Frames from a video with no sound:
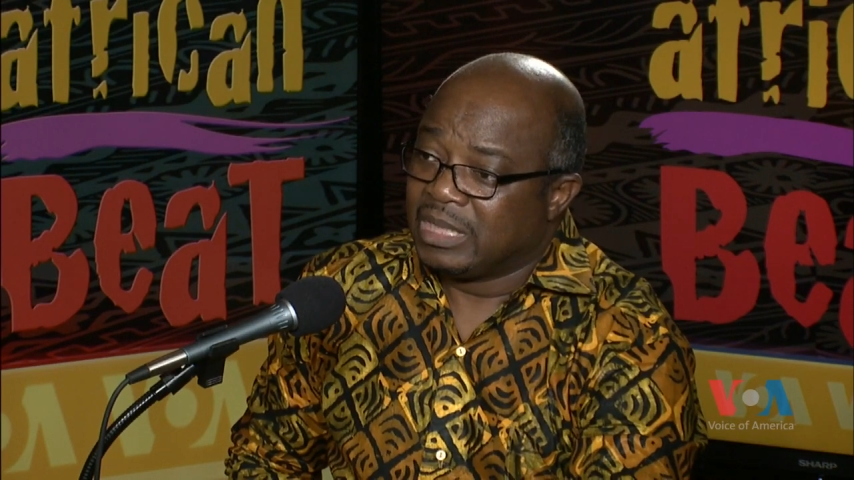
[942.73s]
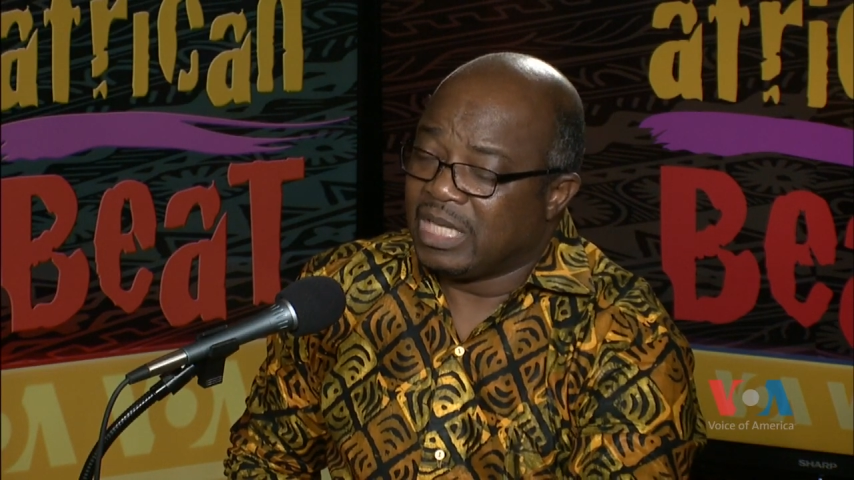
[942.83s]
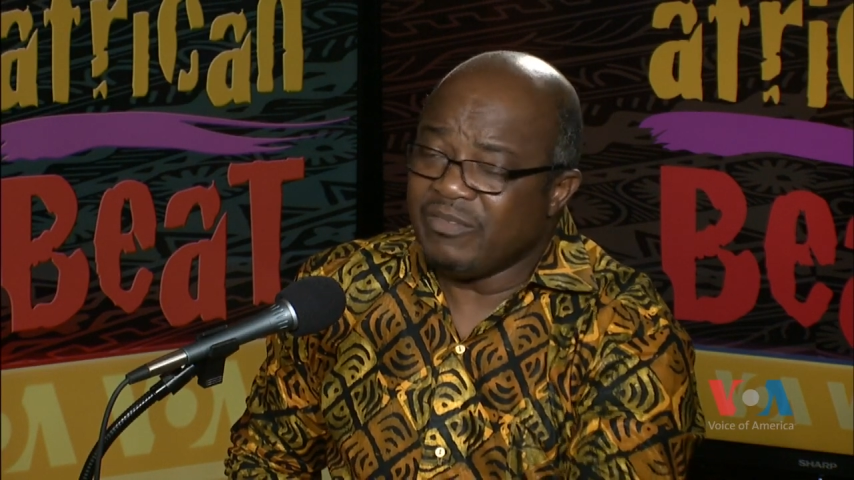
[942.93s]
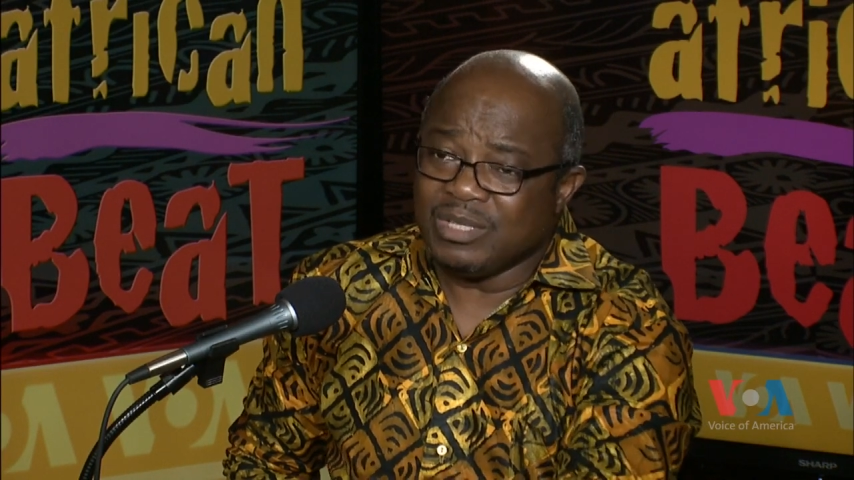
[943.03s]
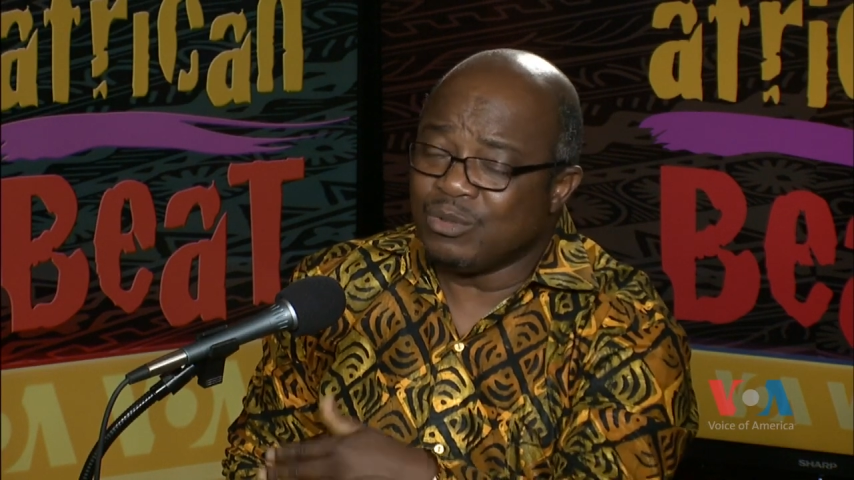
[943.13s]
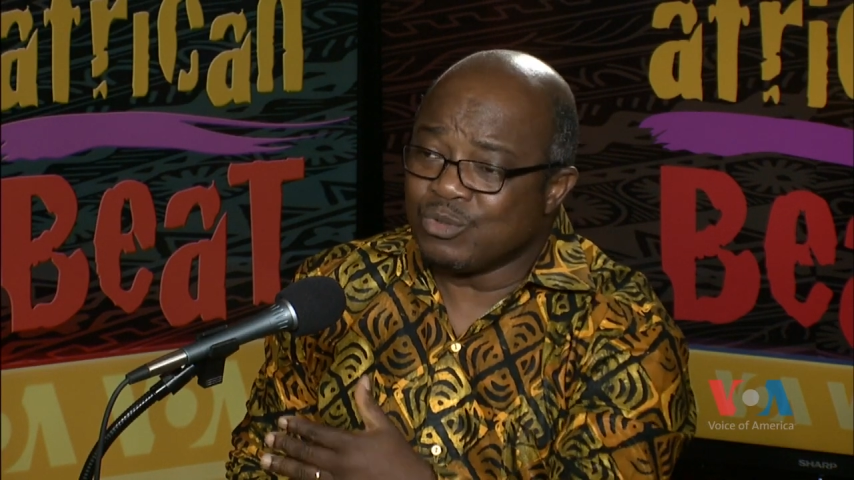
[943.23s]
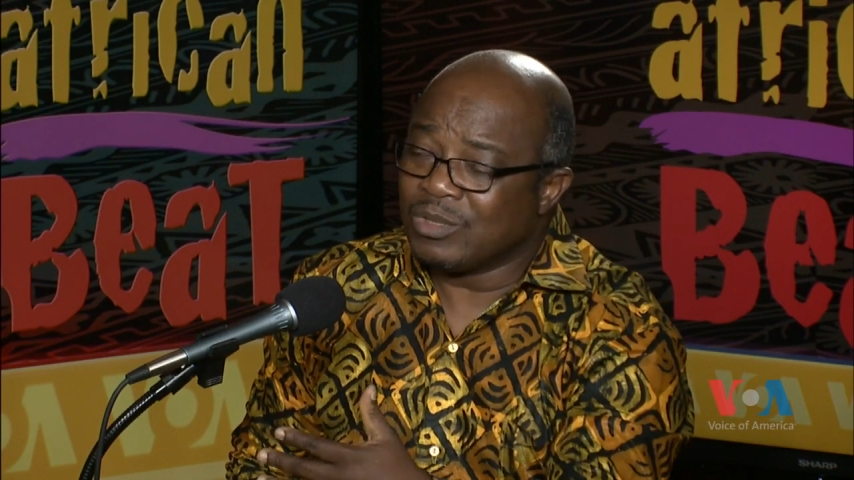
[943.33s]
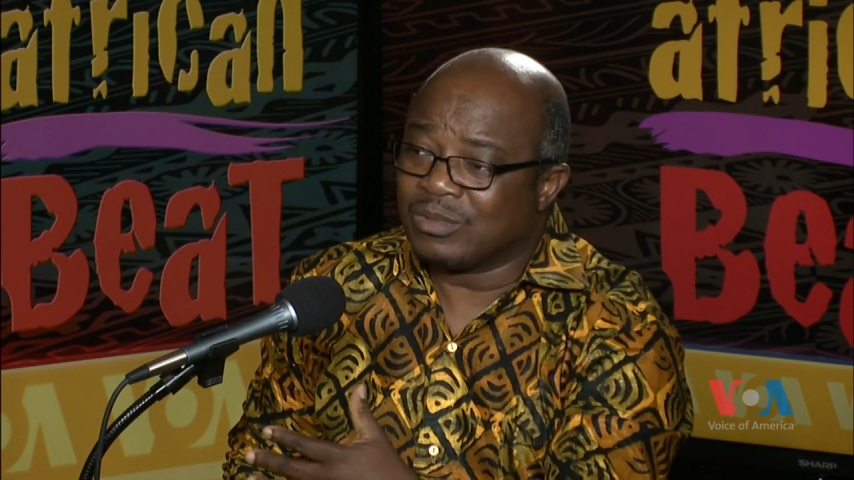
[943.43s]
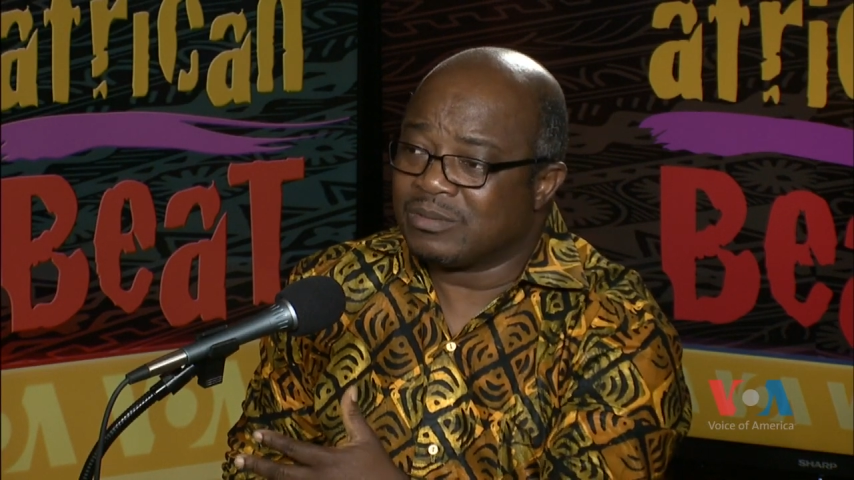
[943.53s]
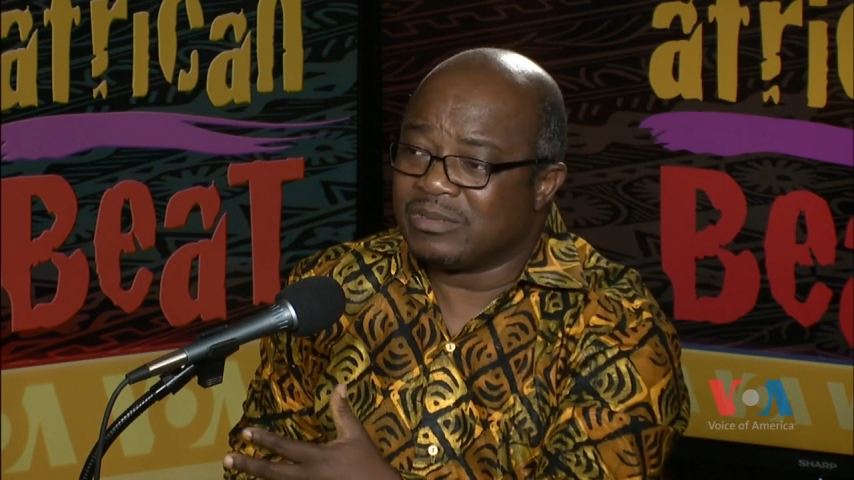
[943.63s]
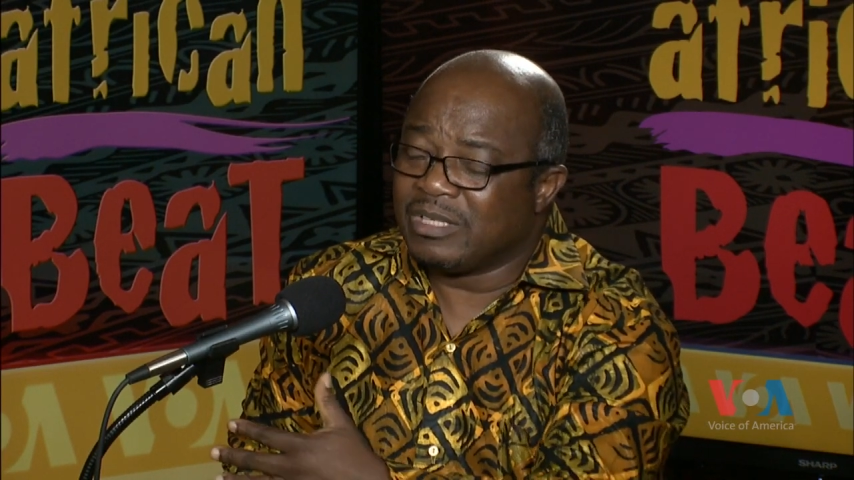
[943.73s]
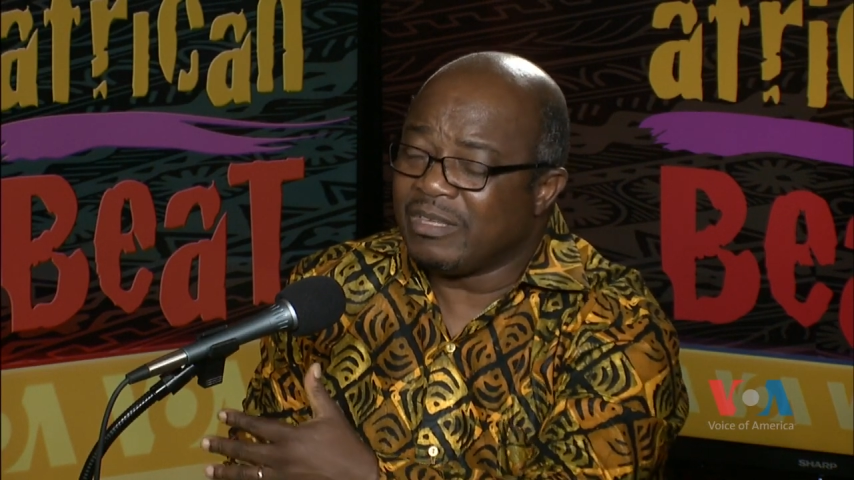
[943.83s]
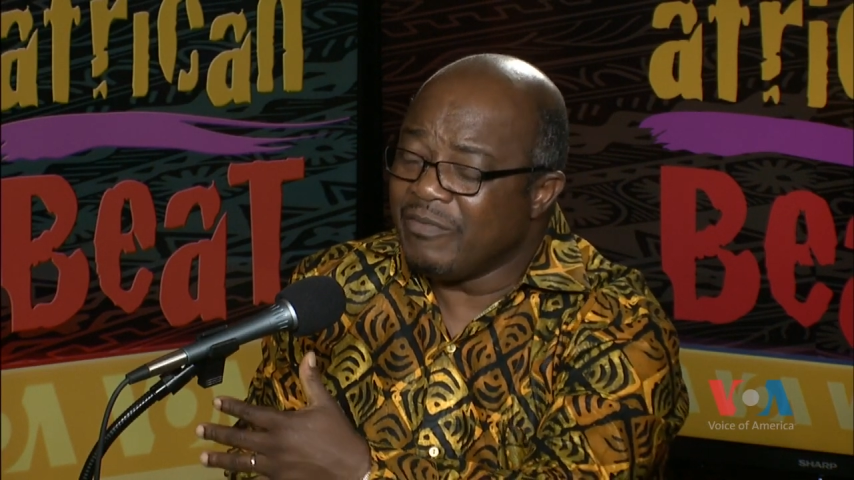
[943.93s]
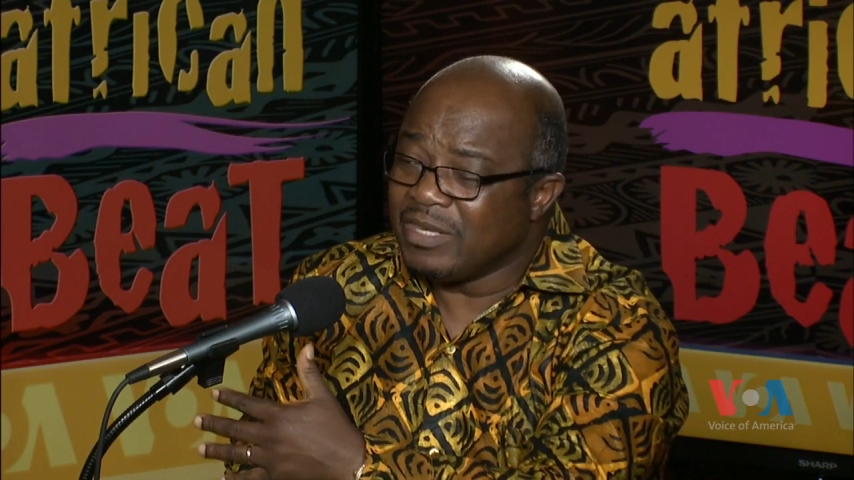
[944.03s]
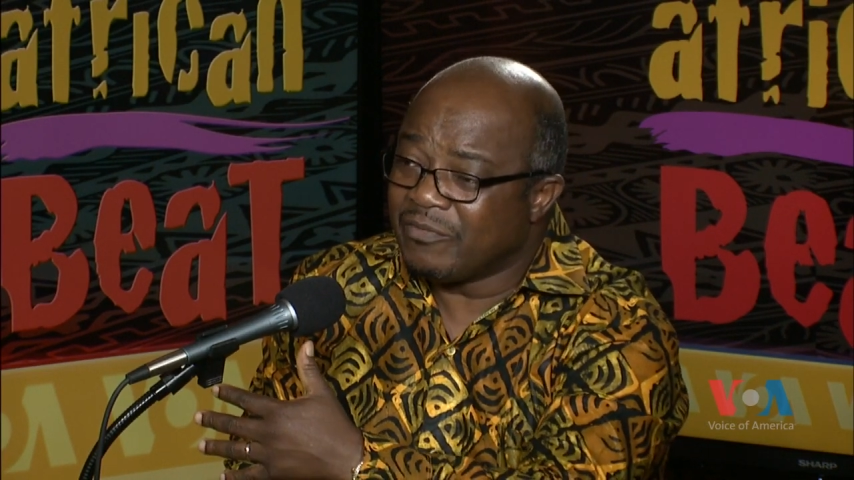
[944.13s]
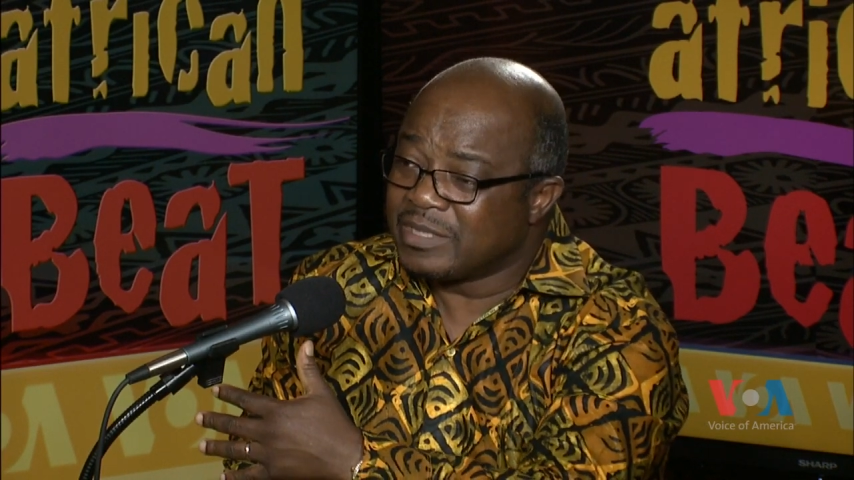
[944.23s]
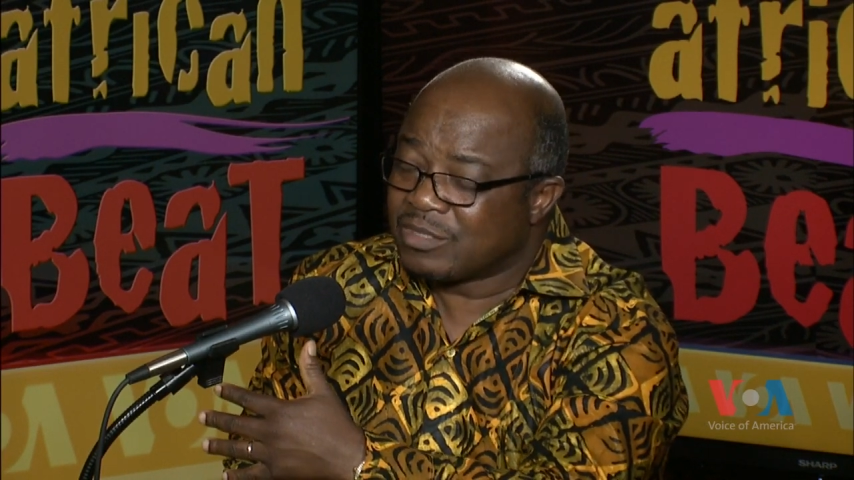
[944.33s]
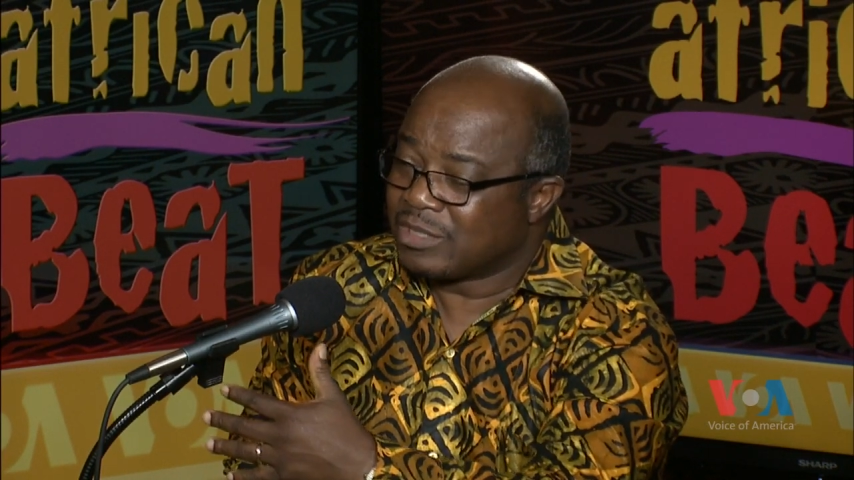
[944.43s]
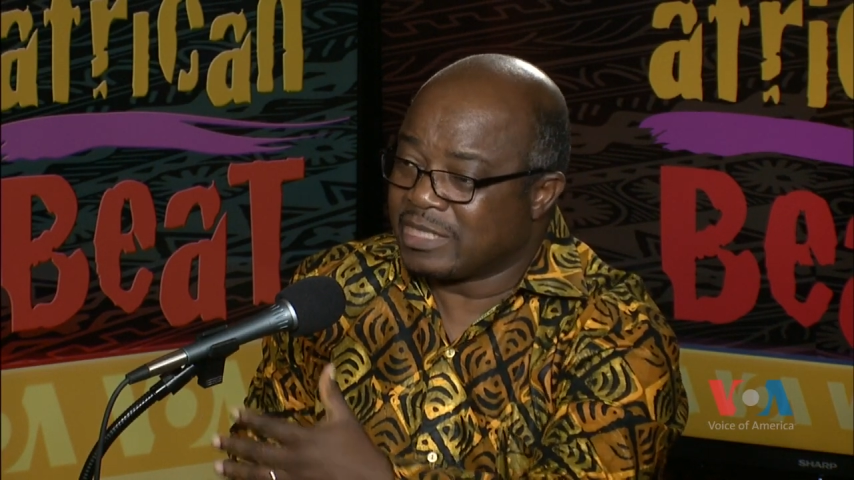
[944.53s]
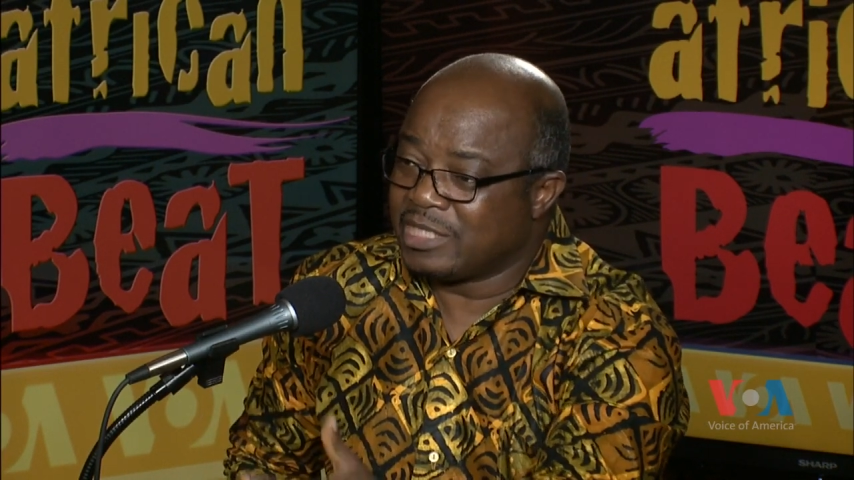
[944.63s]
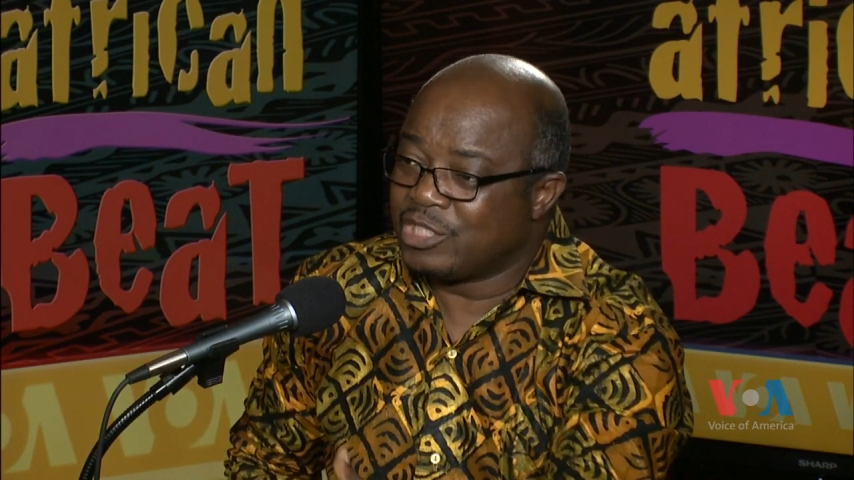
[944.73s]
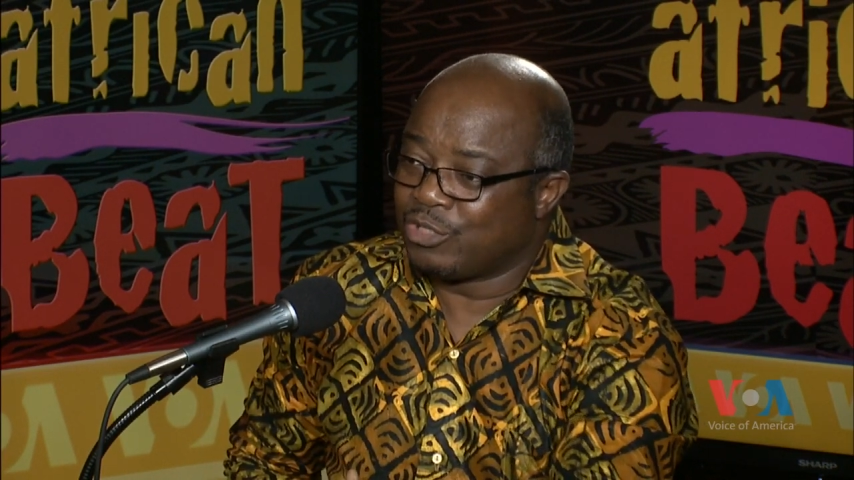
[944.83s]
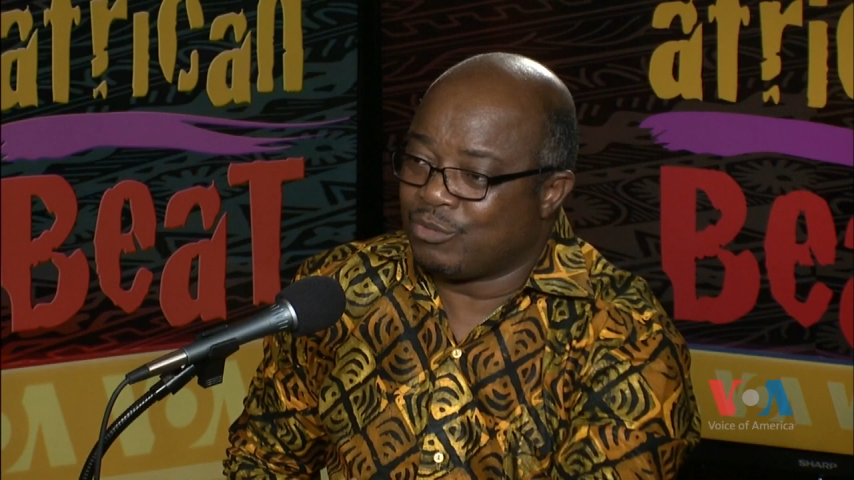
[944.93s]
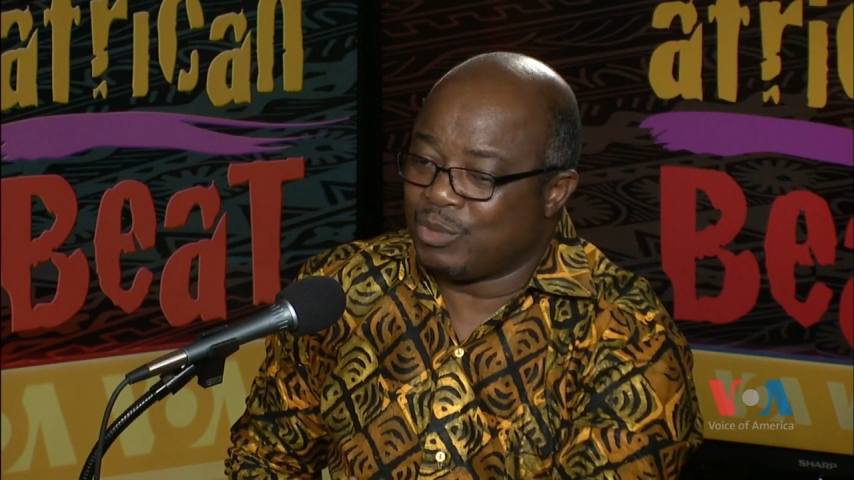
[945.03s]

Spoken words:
even those who are not, even if it's not addiction,